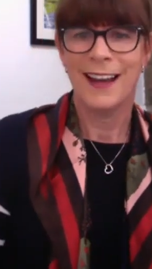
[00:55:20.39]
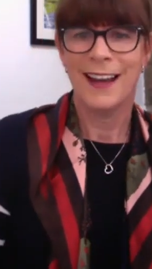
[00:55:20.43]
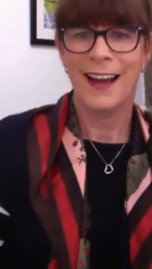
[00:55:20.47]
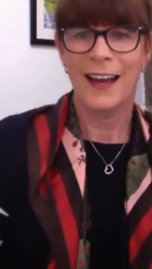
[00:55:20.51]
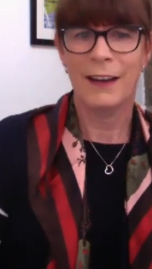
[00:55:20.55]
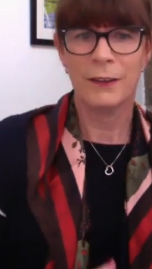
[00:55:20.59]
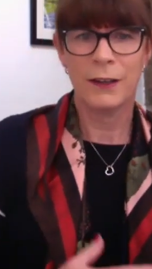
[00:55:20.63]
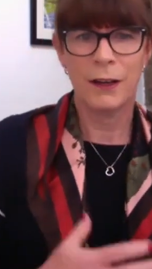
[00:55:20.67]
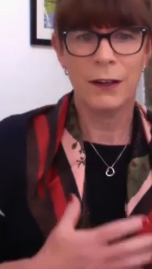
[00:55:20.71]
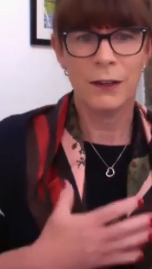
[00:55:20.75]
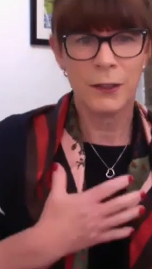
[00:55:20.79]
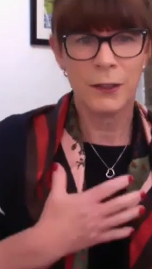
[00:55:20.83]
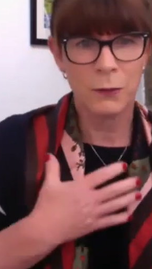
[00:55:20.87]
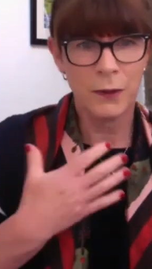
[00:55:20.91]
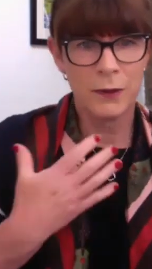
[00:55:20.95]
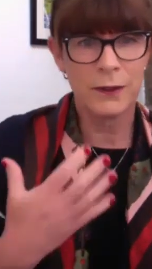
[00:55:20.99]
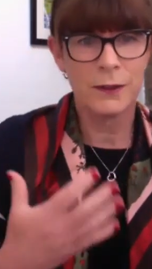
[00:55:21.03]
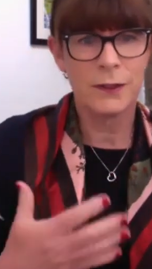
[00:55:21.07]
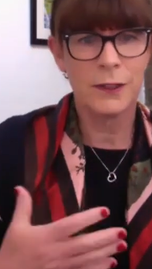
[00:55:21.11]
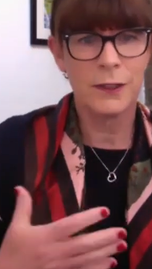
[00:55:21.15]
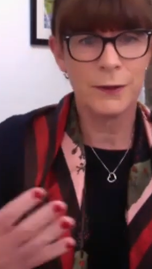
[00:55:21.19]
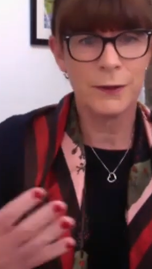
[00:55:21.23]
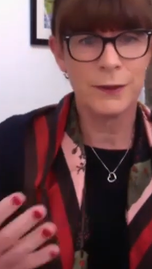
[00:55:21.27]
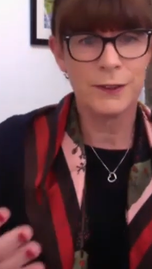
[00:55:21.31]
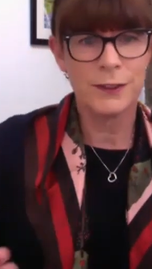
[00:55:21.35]
And all you
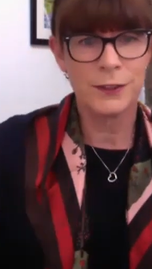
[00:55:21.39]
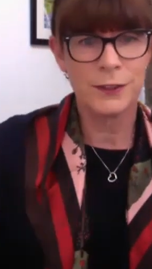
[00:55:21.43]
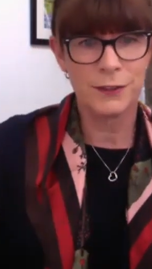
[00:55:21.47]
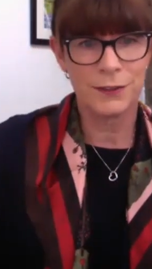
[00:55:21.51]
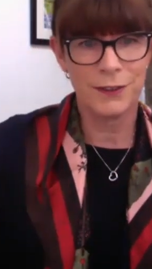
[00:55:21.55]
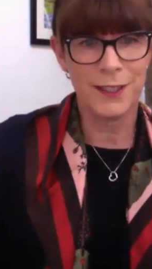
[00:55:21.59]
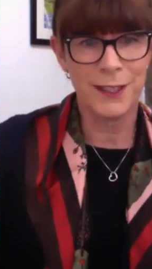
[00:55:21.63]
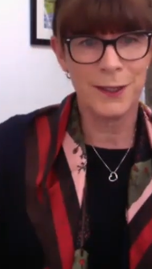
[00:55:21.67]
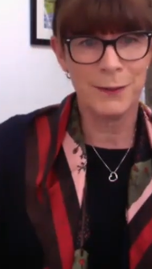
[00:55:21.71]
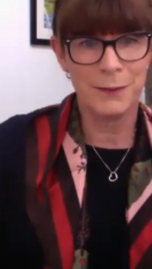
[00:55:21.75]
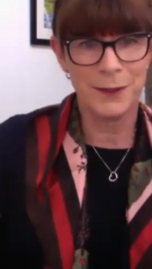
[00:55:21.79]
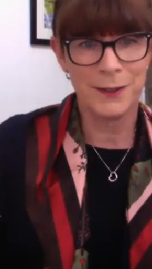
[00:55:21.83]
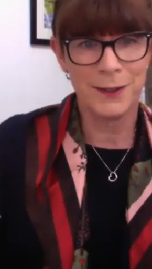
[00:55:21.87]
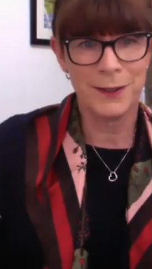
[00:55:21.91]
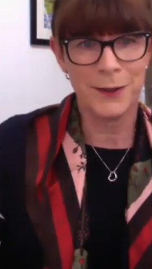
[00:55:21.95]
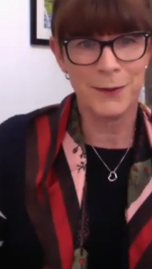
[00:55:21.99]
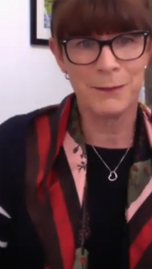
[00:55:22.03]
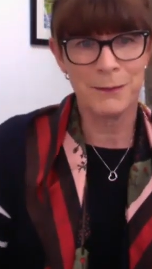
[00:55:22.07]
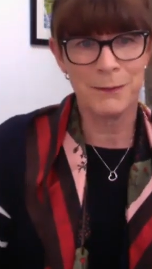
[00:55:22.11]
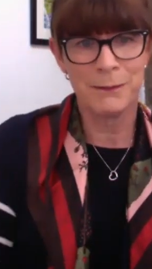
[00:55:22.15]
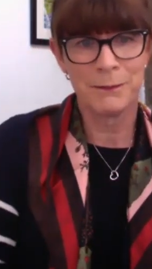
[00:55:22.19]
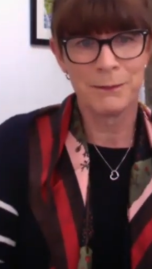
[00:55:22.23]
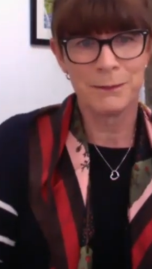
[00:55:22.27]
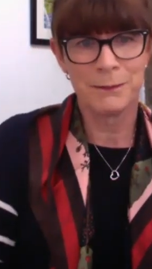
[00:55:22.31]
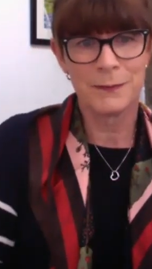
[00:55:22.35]
want to do is scream at
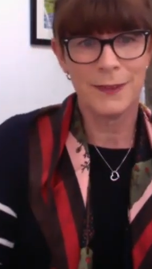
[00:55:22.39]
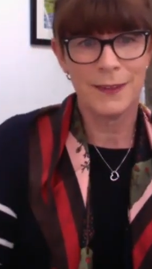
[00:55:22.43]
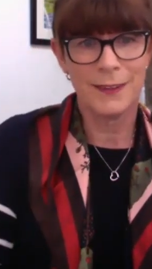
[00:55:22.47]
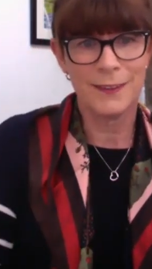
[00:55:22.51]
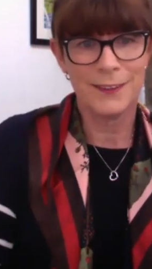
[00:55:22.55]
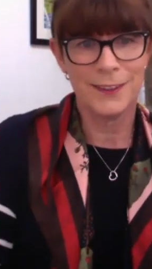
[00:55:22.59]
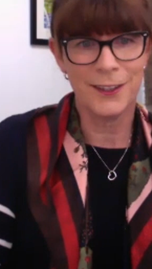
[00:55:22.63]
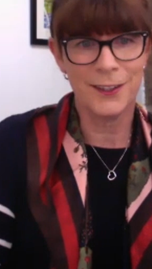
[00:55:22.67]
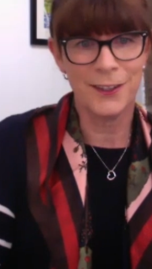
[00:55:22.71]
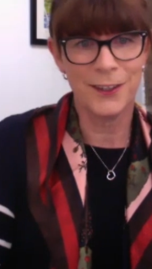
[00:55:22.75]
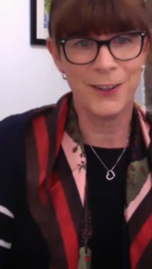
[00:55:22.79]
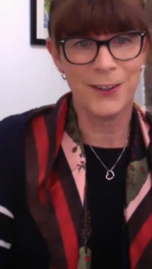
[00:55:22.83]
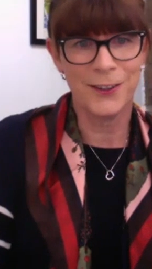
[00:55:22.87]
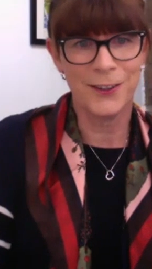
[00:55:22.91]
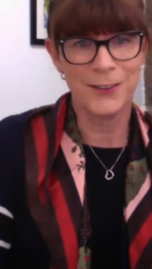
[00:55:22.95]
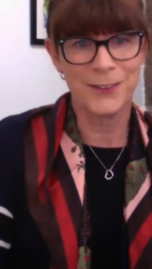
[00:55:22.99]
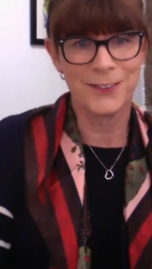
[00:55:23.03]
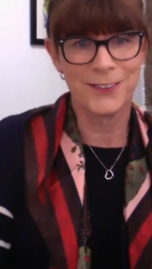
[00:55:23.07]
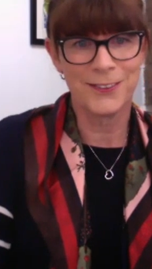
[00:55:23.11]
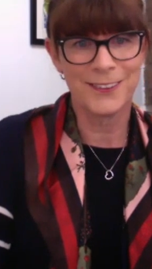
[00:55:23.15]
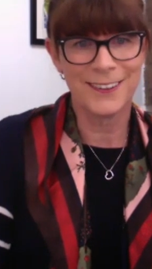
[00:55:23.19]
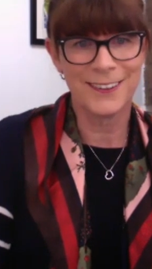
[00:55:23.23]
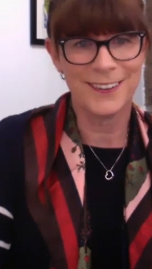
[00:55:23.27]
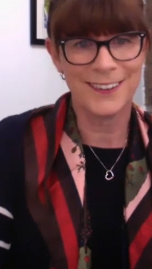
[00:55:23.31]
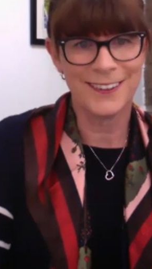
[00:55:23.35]
them, you
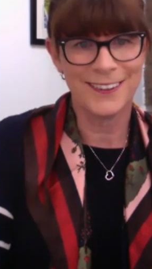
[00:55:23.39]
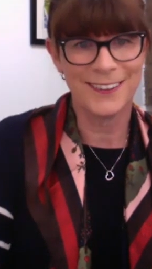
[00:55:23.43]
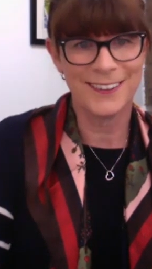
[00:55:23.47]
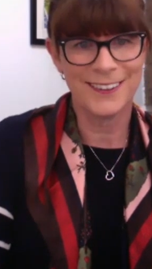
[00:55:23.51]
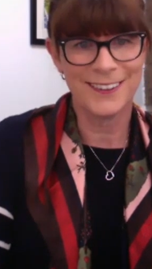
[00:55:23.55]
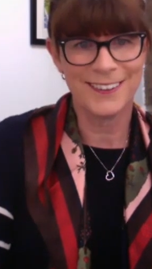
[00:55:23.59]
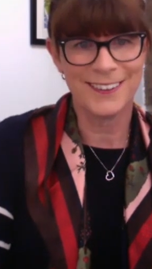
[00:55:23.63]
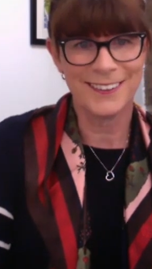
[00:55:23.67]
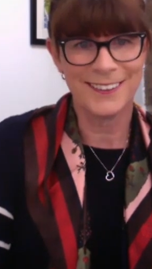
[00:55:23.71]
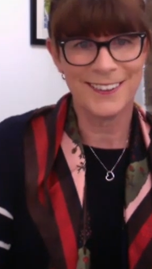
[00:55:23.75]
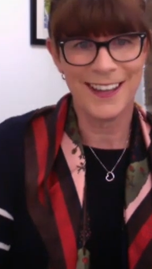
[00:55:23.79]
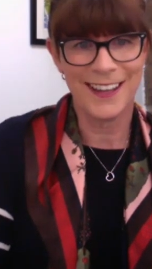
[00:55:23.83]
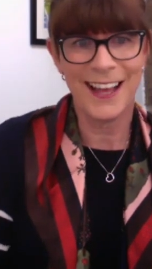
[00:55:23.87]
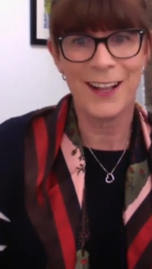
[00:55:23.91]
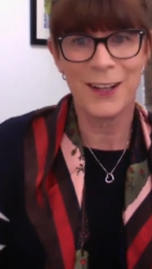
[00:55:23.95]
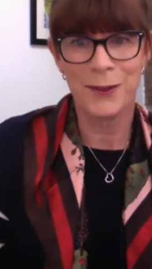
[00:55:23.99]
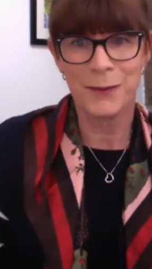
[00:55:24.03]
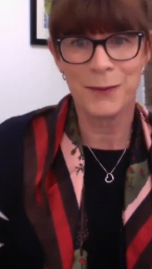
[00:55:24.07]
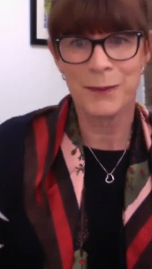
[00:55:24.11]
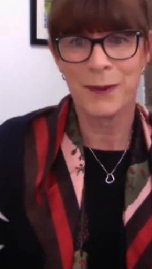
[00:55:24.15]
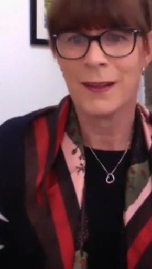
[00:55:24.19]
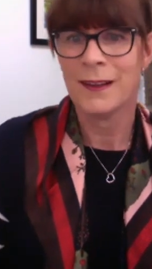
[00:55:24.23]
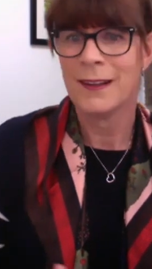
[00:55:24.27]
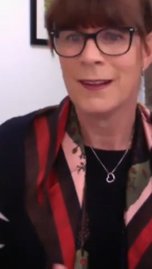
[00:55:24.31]
know, help.